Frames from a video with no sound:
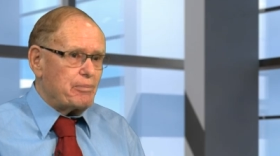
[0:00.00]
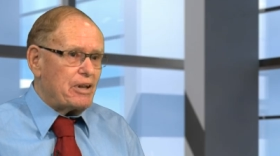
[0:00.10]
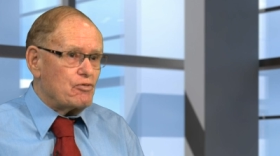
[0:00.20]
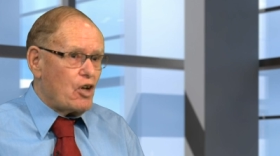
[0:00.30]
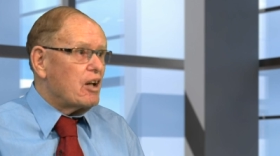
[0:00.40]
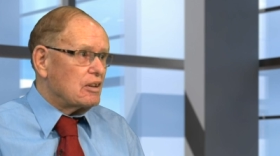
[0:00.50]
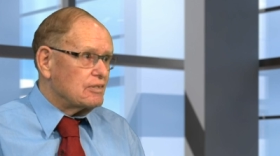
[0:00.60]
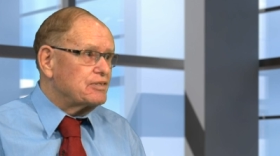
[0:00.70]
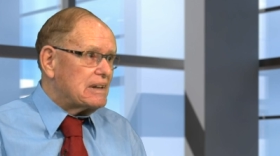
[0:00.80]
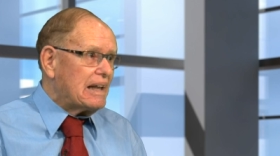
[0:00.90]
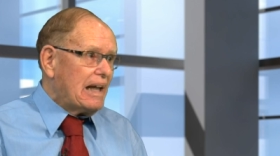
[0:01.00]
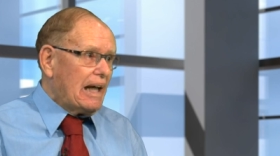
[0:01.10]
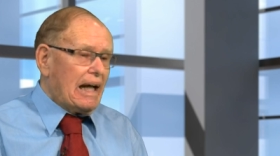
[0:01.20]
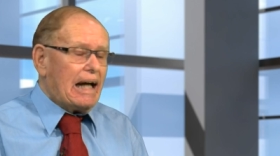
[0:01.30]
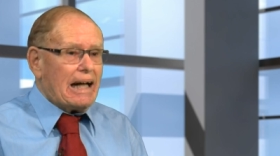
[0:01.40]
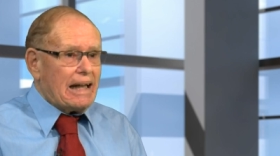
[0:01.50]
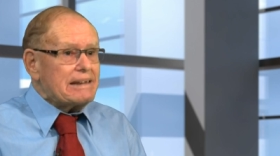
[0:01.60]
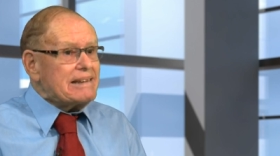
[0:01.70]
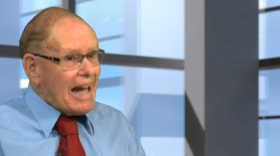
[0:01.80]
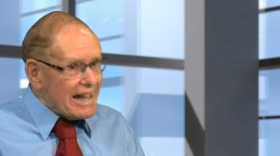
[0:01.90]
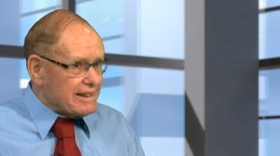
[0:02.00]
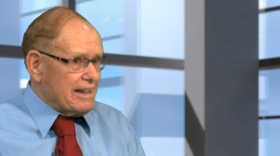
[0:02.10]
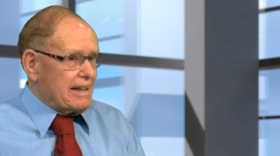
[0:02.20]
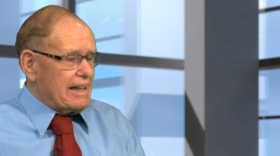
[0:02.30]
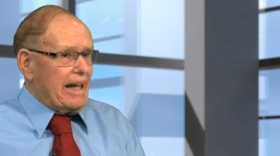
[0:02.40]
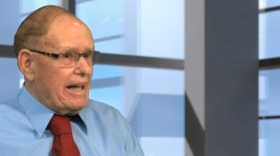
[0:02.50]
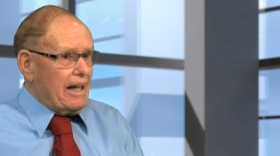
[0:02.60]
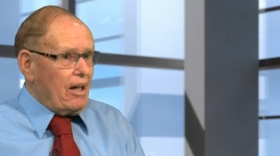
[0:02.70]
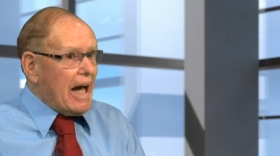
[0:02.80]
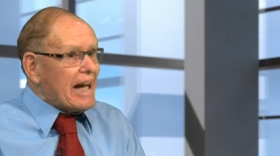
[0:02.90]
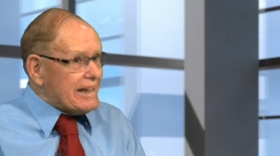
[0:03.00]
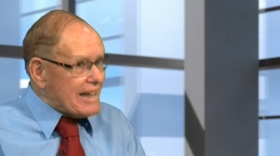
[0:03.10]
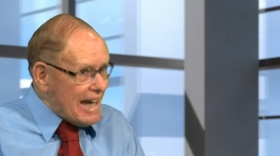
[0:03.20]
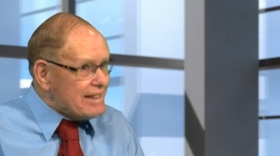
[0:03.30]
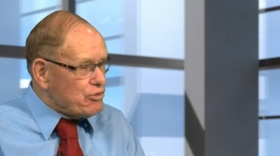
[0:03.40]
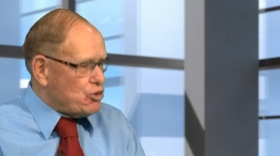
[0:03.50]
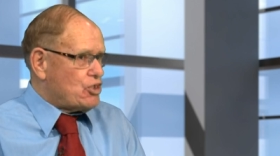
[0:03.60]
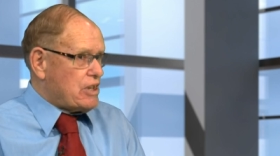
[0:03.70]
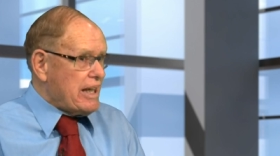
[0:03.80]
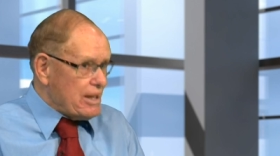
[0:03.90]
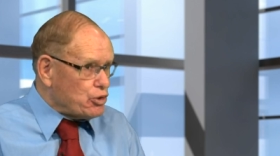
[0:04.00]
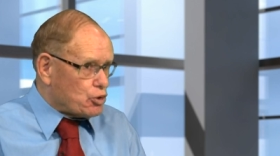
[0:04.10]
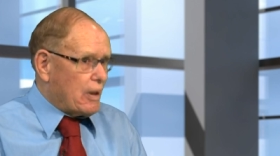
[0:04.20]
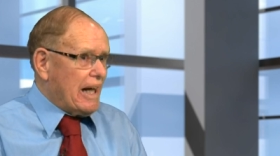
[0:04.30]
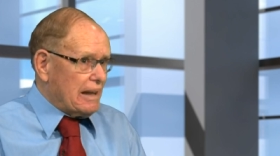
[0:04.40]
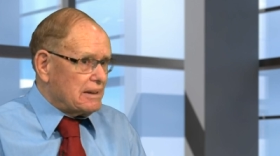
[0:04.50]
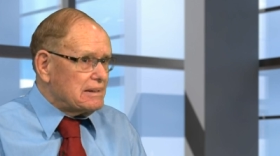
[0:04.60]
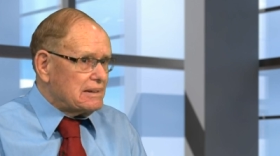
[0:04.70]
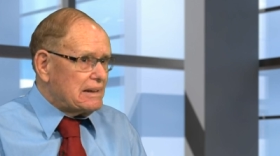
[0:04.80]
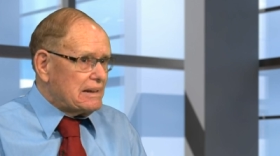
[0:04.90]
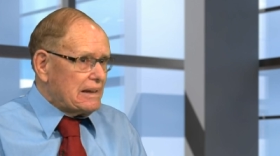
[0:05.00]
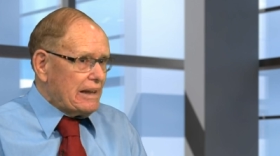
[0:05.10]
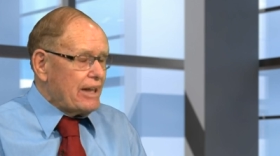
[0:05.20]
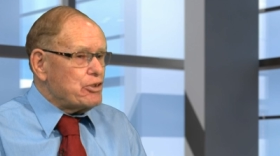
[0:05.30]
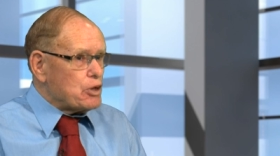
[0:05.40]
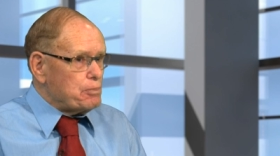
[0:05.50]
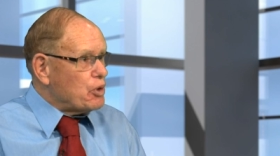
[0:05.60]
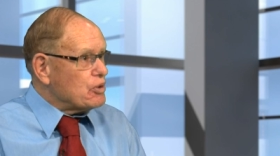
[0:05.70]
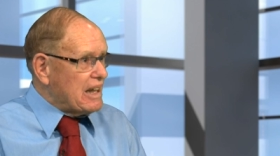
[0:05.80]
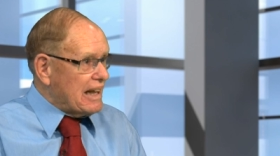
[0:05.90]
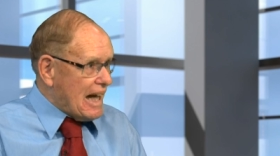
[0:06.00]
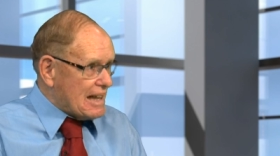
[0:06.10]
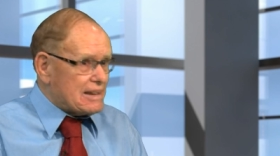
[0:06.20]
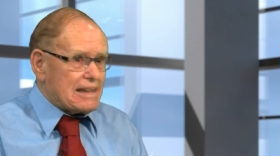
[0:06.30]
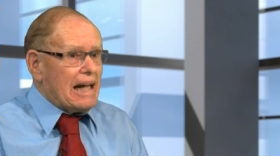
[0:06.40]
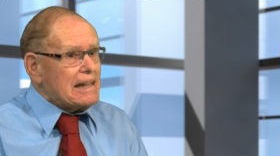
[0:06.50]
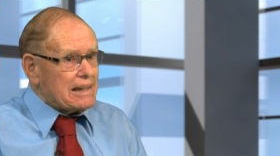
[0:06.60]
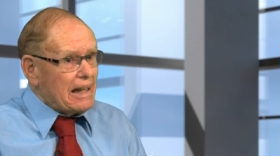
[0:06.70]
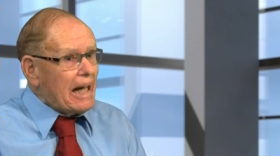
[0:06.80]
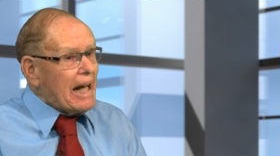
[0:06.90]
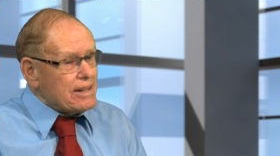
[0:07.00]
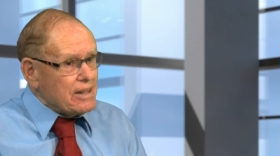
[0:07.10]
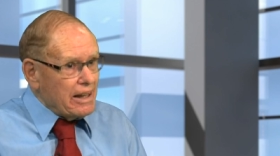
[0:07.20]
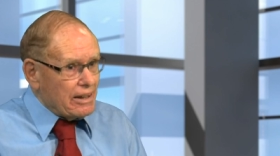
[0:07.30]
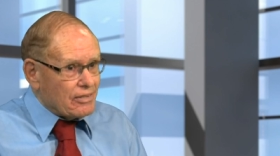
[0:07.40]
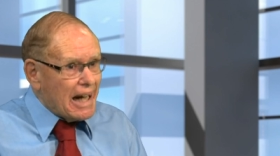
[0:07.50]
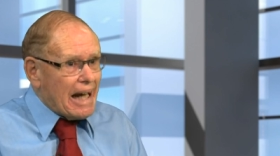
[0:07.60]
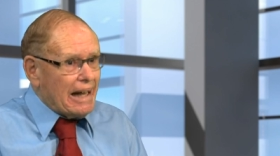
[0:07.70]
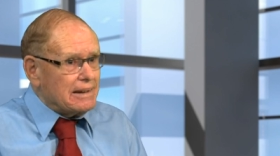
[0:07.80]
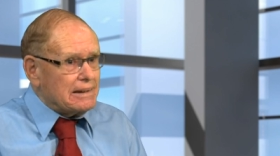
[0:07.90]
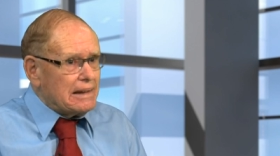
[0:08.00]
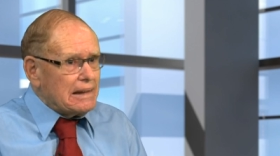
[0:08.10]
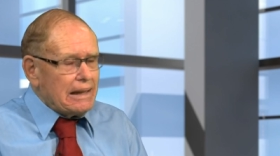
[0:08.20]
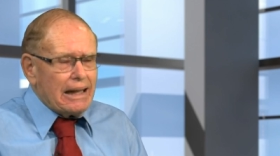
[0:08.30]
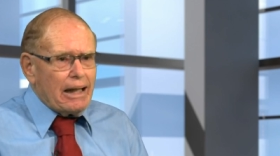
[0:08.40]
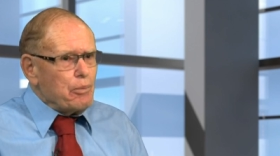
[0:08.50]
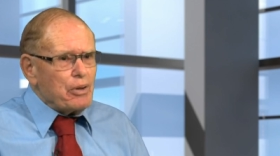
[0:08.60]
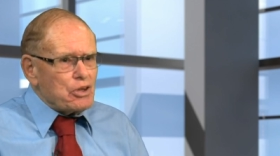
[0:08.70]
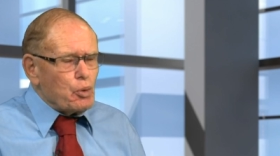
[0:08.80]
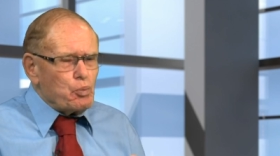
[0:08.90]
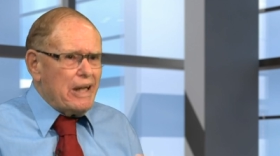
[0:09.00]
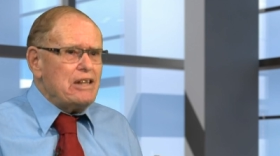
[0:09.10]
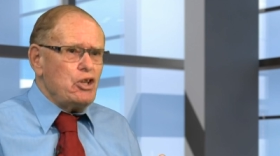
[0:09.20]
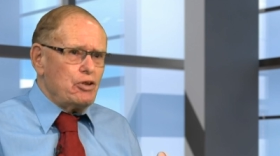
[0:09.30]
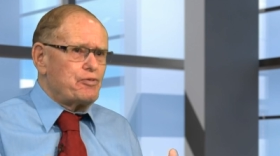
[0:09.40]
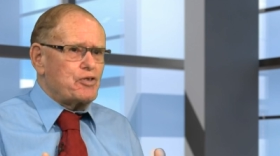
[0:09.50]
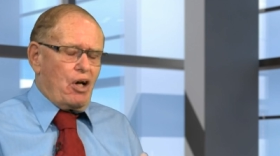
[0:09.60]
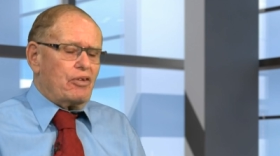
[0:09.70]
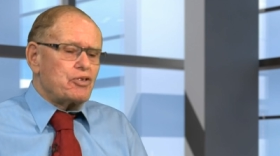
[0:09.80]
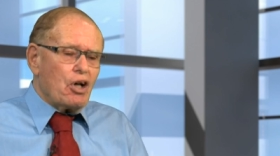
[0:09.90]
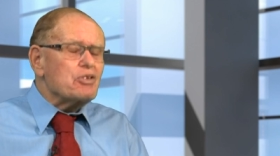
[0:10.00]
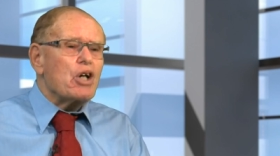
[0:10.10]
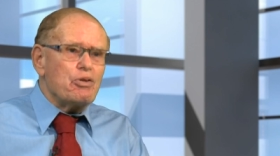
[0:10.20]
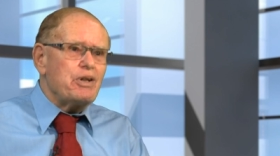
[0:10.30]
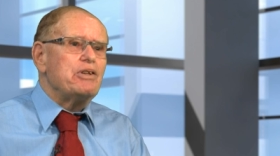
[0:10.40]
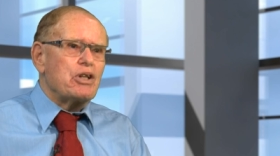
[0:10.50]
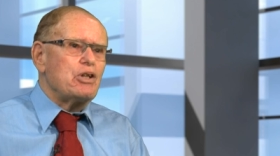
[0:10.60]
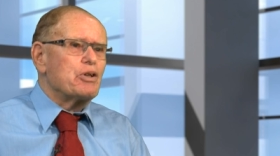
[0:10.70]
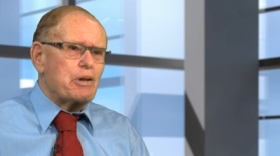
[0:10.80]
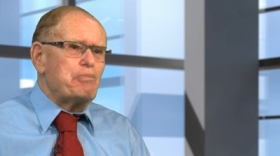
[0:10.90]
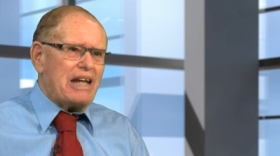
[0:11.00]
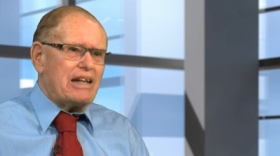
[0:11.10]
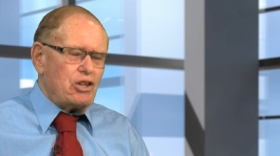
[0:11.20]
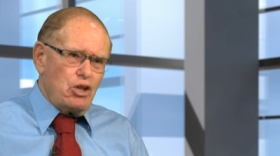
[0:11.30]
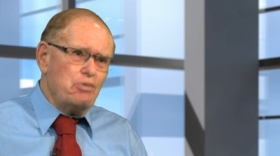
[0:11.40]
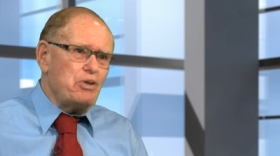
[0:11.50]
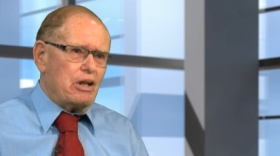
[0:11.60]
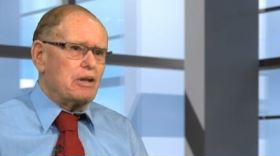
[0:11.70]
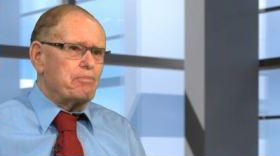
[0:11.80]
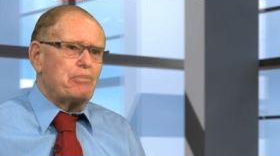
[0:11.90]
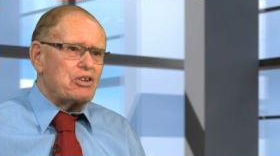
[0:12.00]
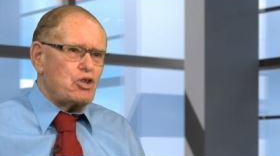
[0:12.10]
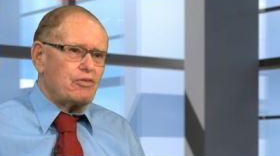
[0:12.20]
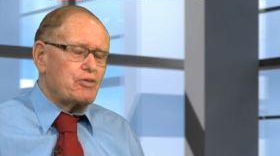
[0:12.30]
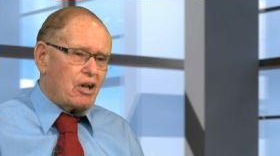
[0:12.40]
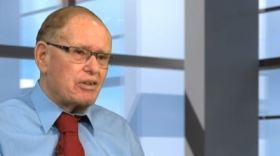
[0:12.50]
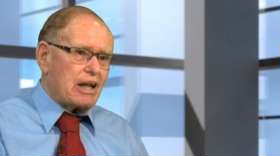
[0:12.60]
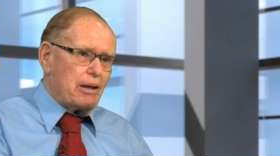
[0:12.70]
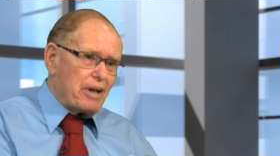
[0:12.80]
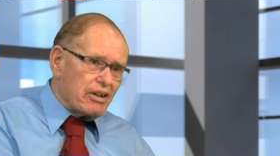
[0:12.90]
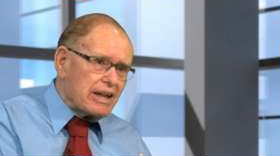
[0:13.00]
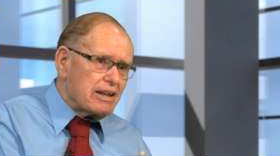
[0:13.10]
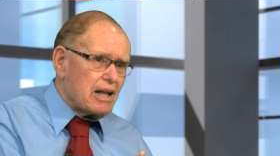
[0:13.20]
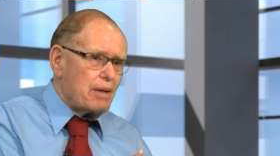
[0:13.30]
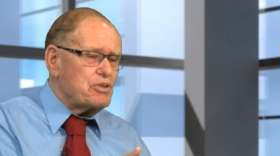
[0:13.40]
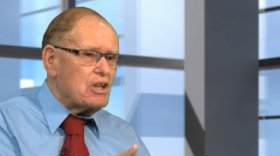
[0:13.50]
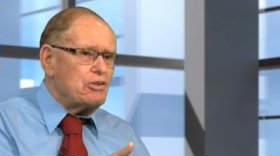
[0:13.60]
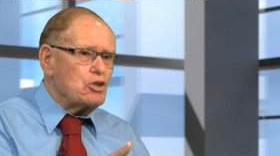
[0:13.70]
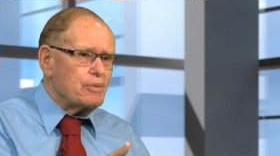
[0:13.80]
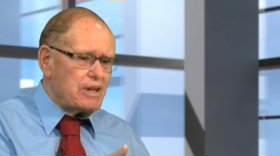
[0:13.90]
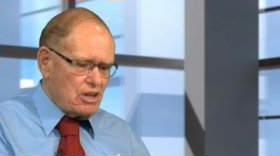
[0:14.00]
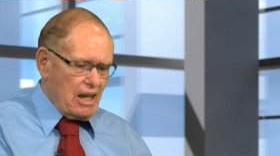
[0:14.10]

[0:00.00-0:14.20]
involved, technically against Israel in supporting Assad and Iran. But when you've got not only the European Union, but you've got America comes into it,